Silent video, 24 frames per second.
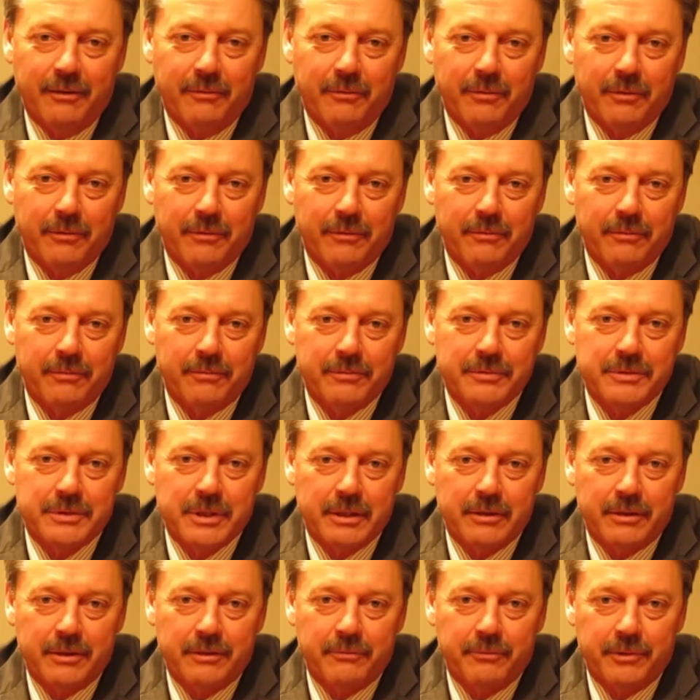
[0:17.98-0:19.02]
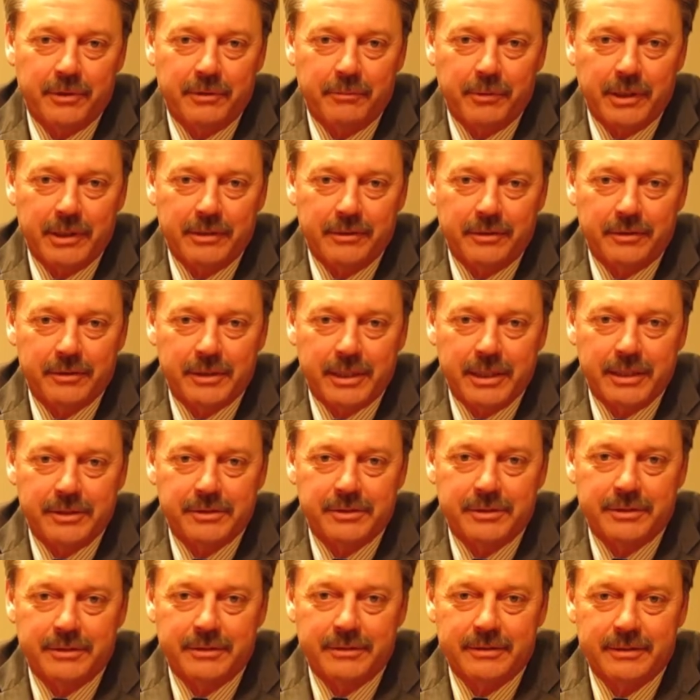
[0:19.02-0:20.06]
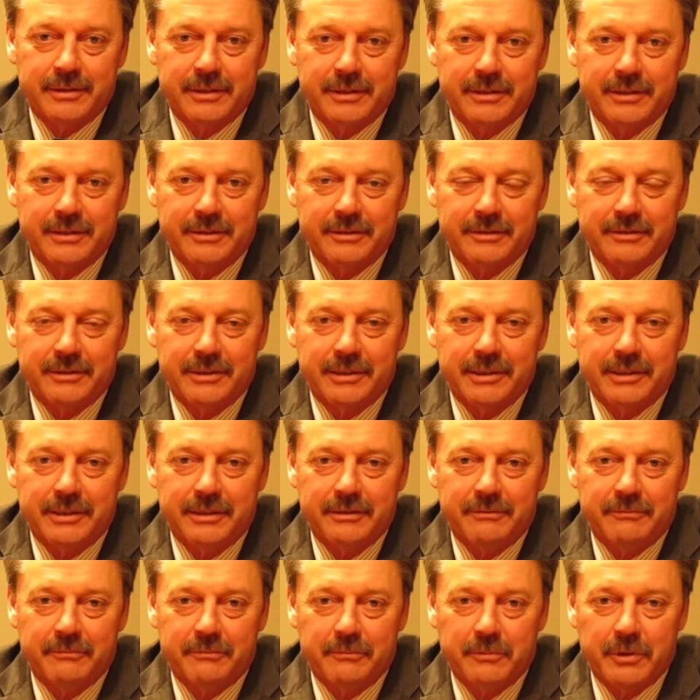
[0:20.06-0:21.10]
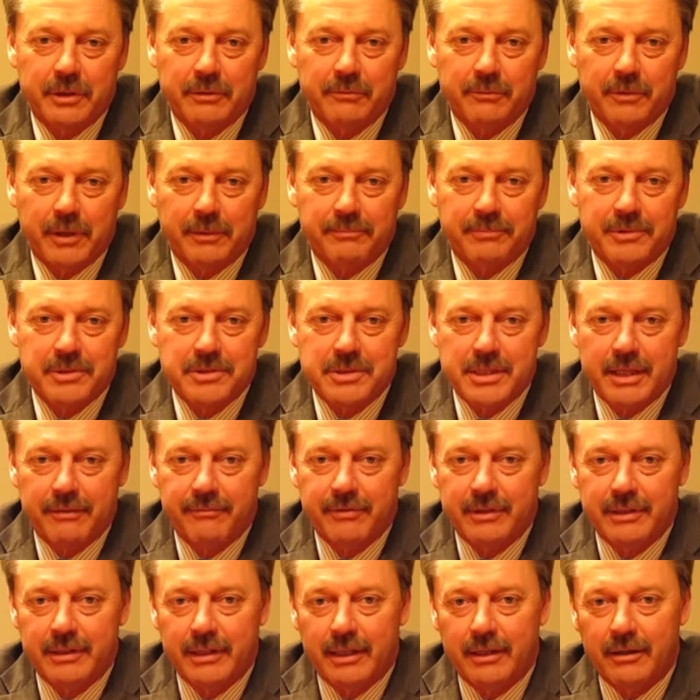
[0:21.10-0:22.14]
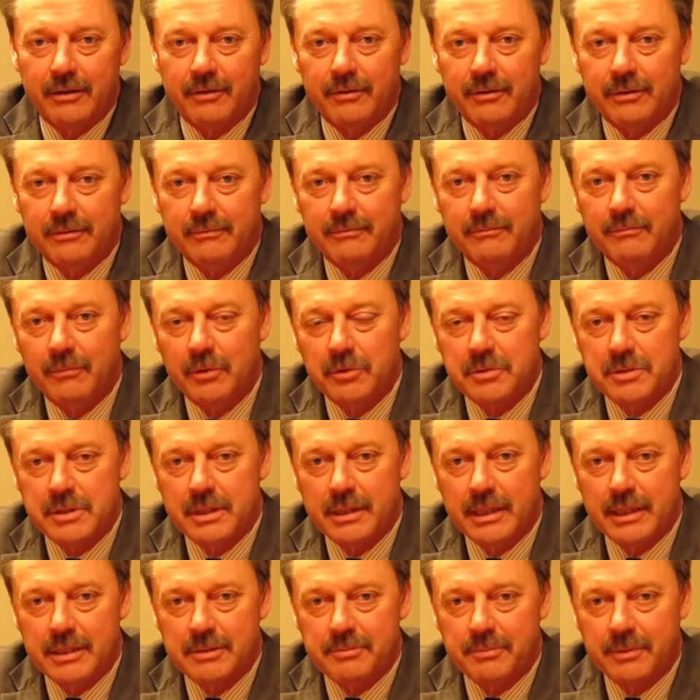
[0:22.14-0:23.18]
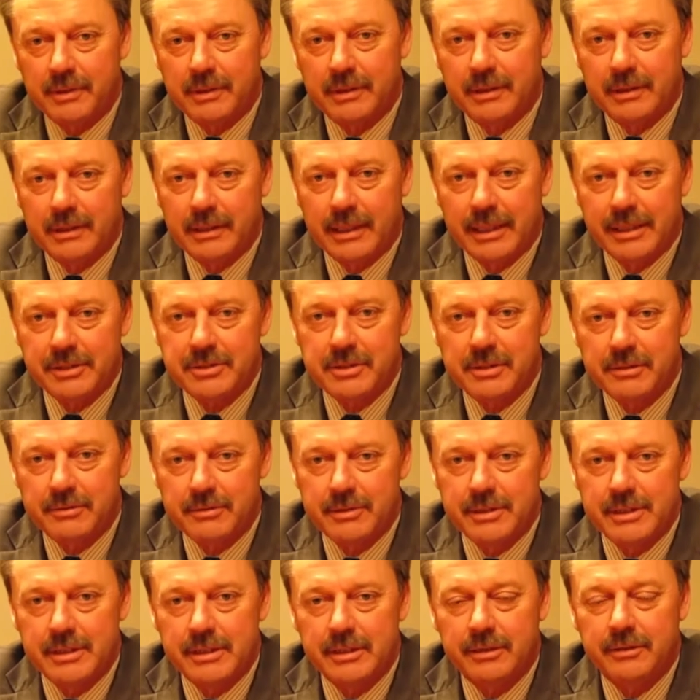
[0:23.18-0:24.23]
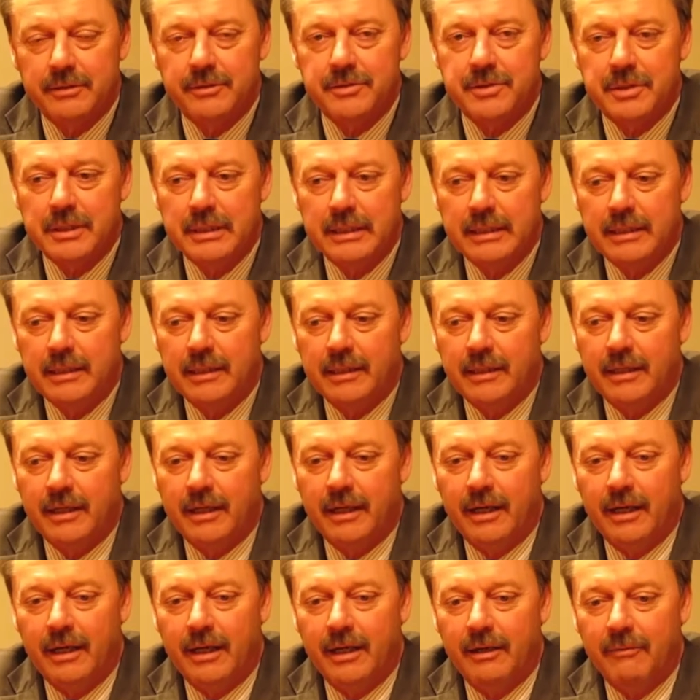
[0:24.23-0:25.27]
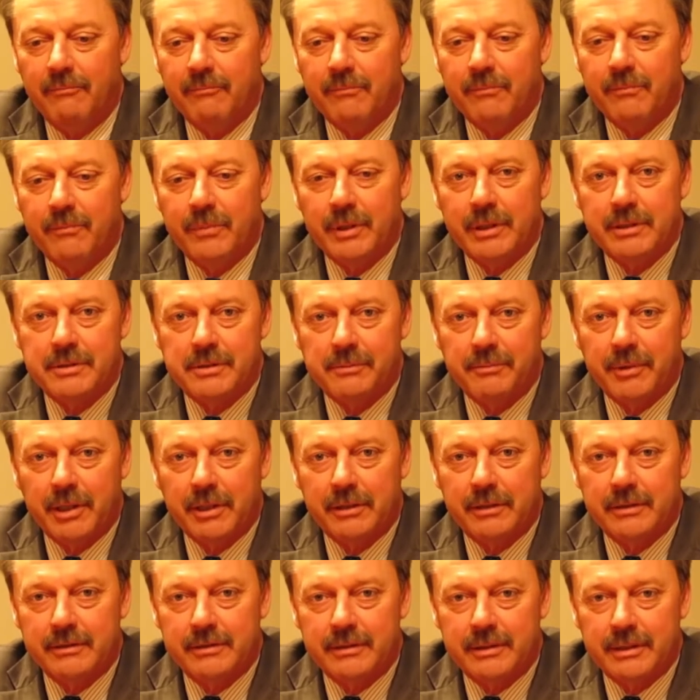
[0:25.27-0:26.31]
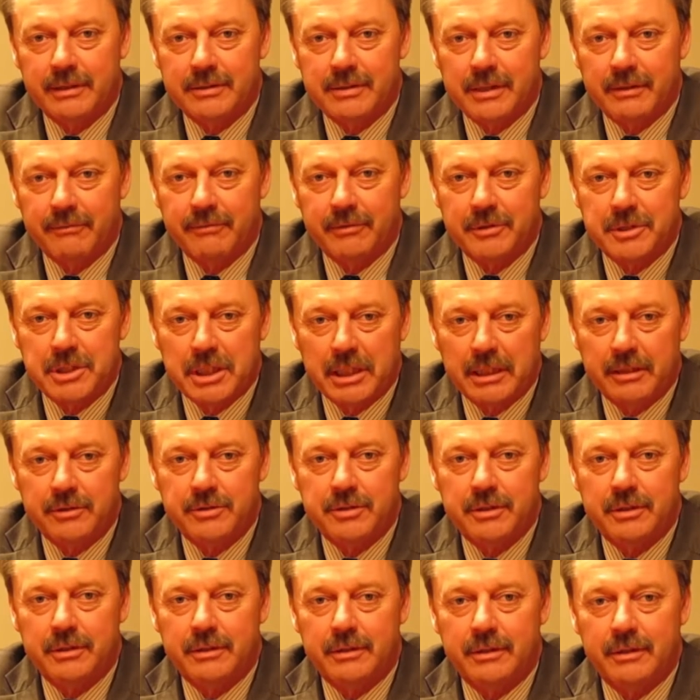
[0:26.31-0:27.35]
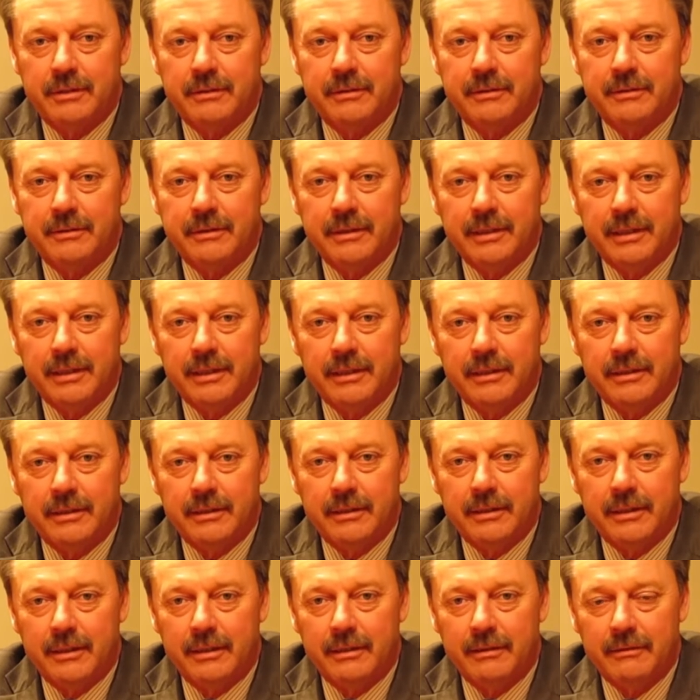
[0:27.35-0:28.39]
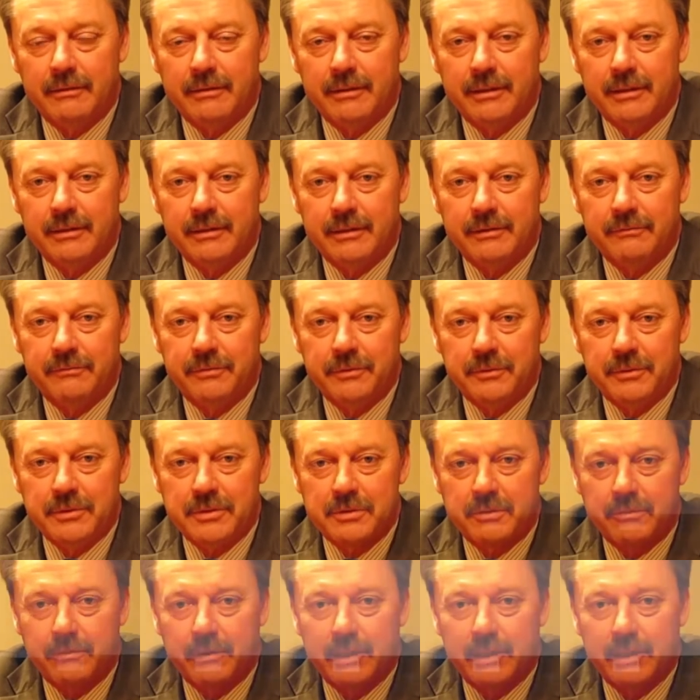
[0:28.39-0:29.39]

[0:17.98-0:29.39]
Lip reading: We're started with one location, clearly, and we're up to 7 now, and most of that's been in the last 30 years. But it's a market that's ever-changing and influenced